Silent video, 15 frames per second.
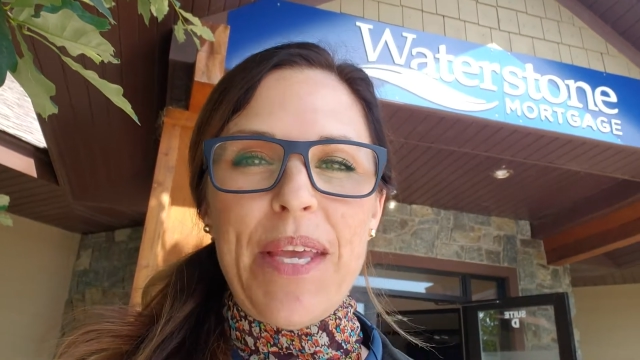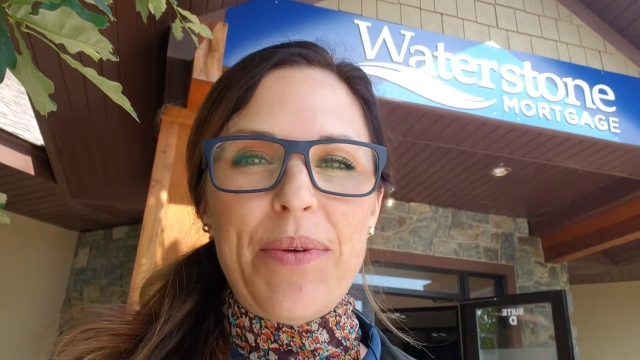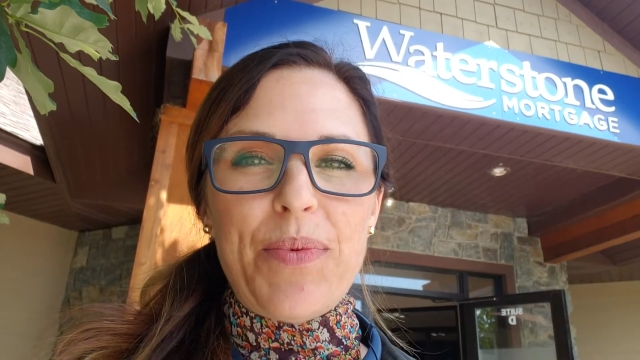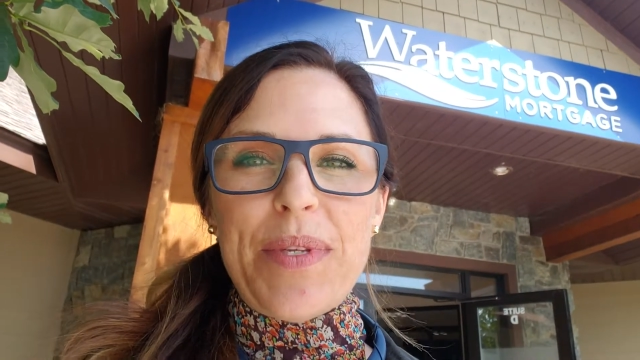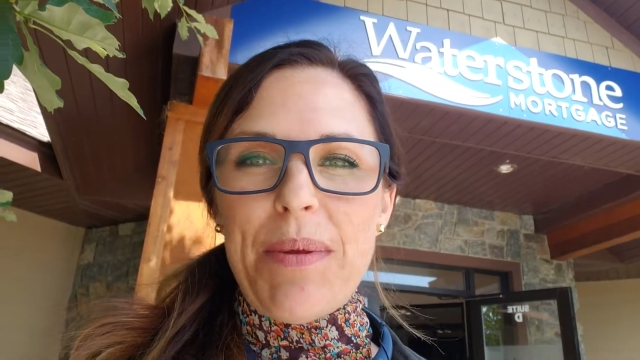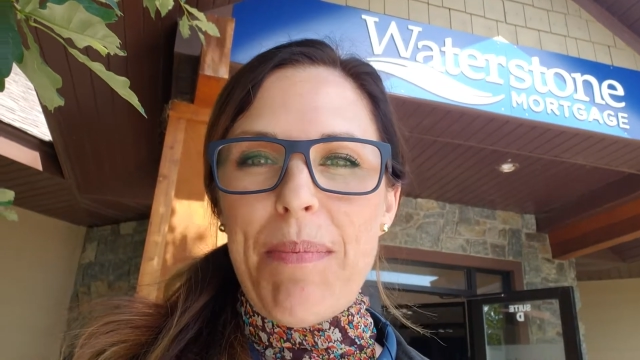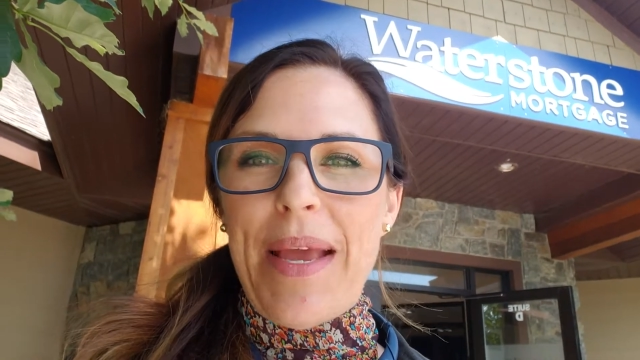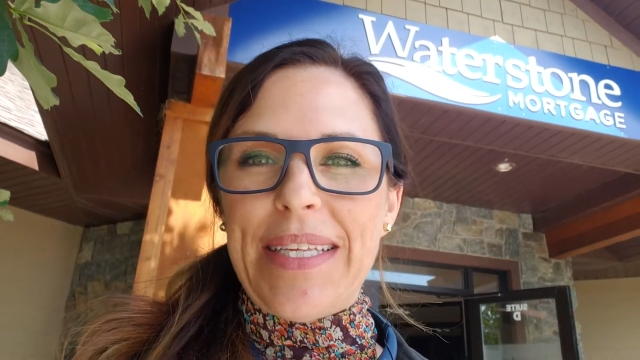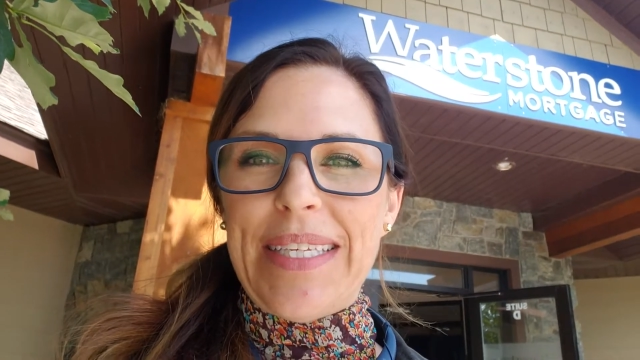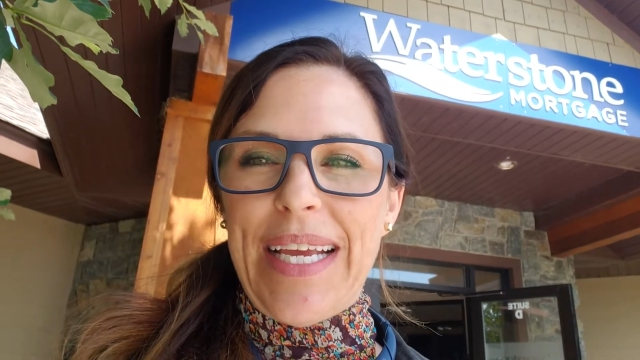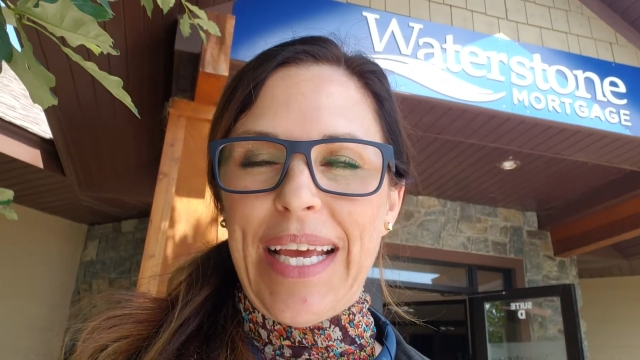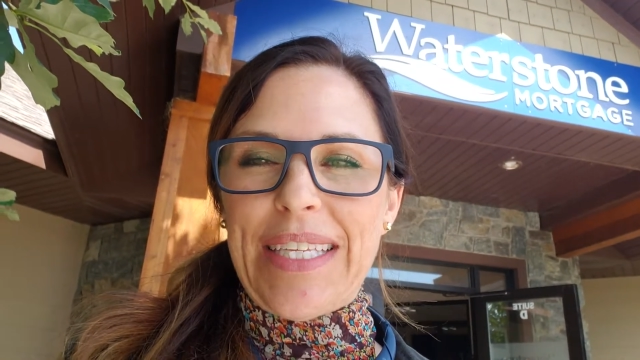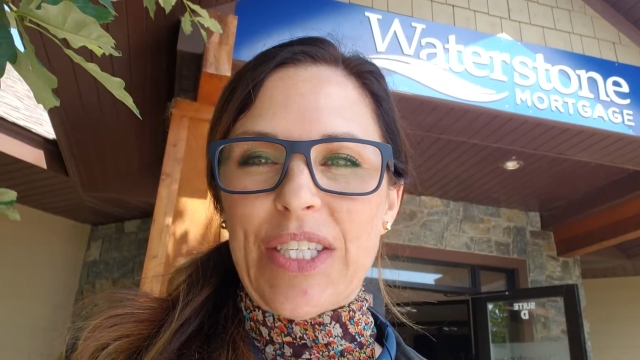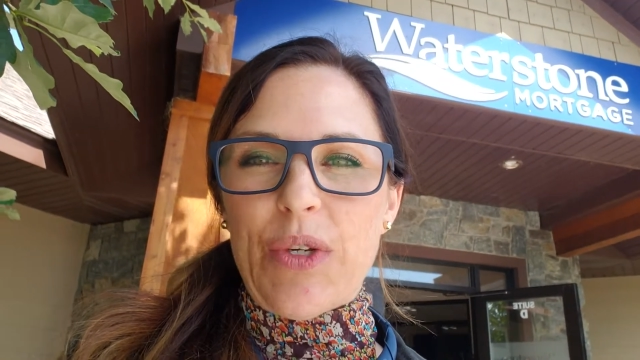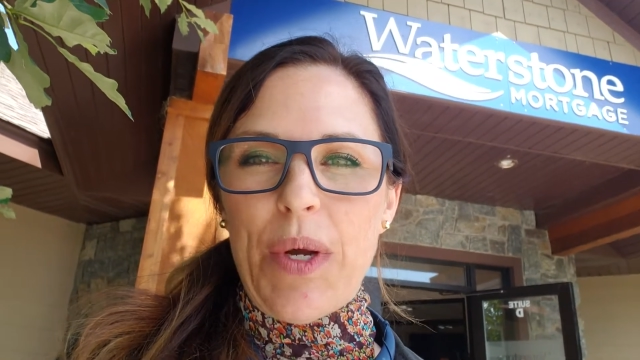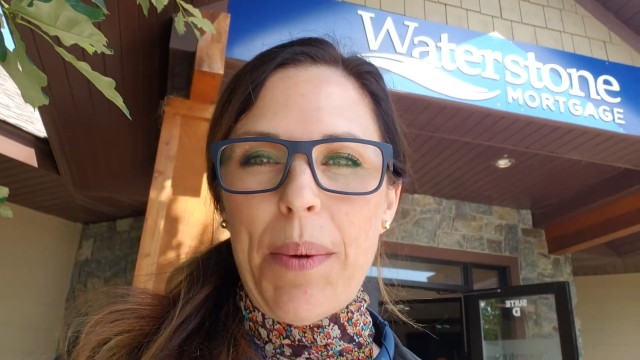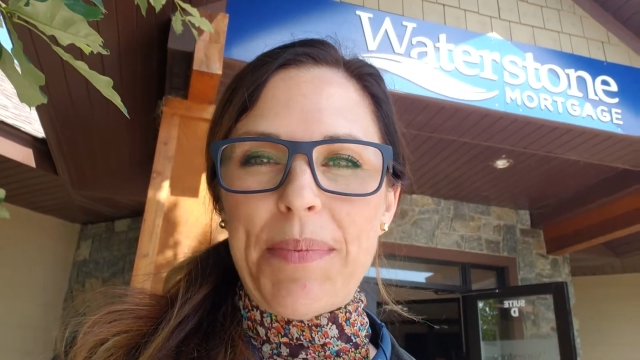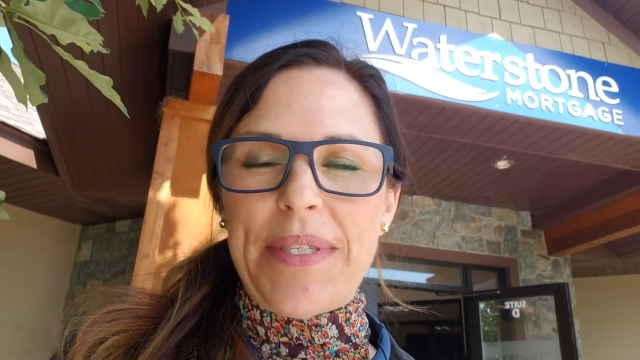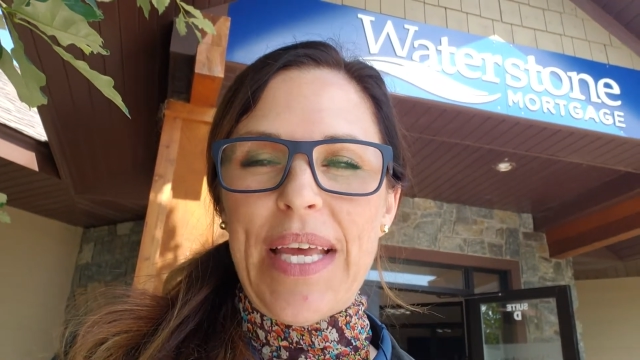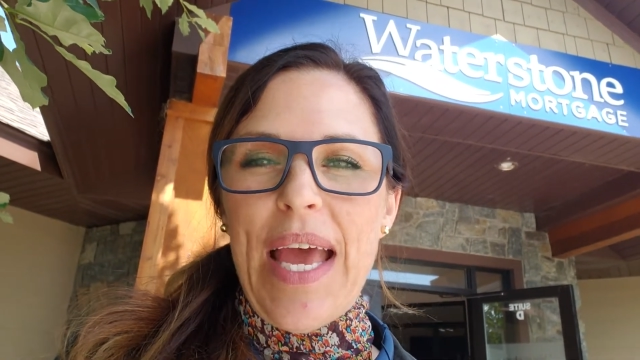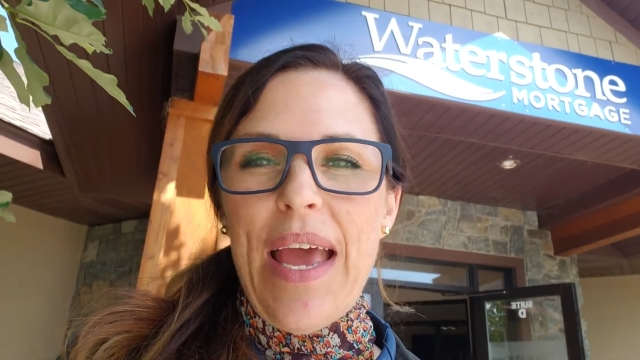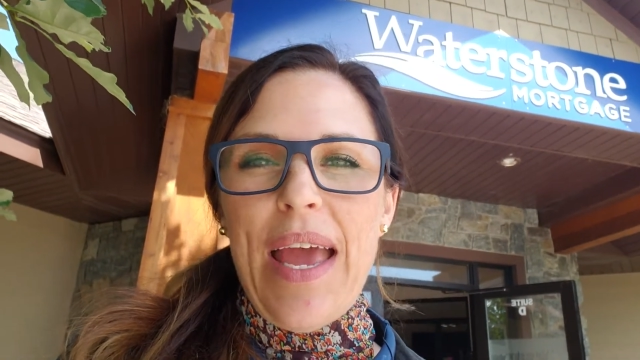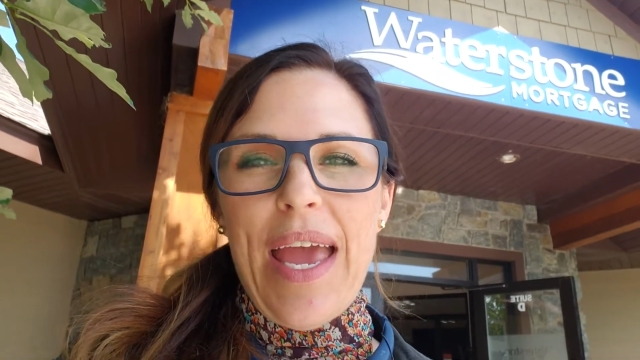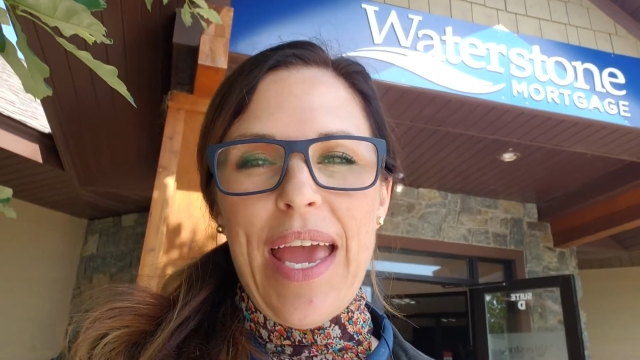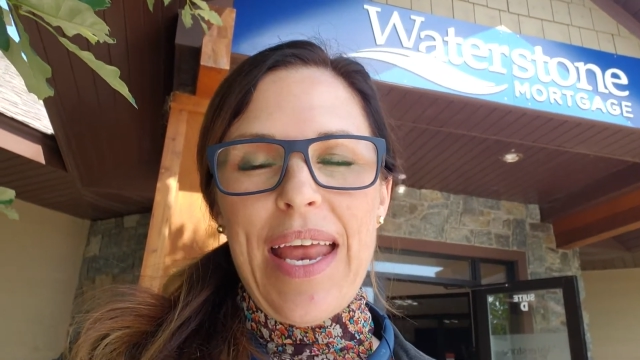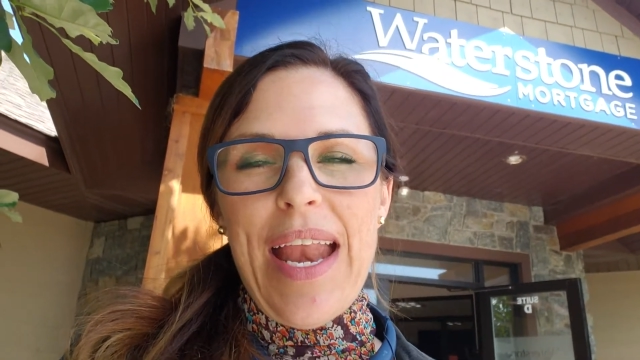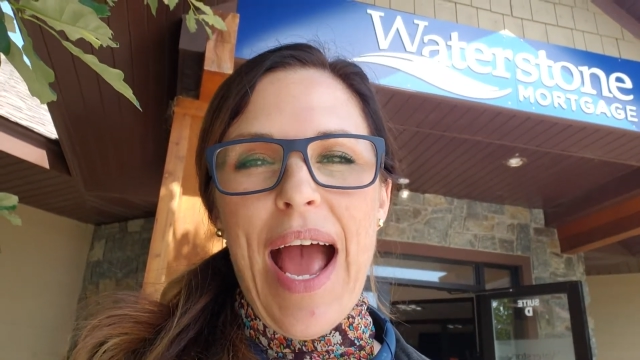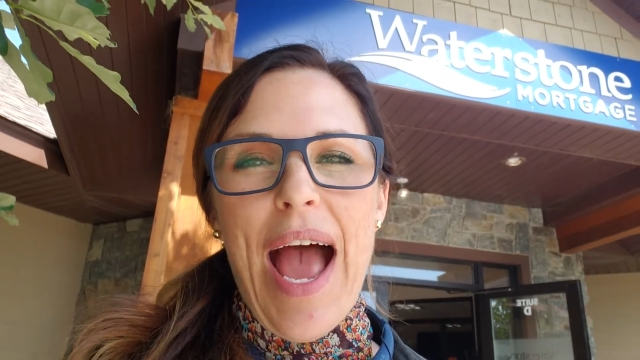He was amazing at scripts, and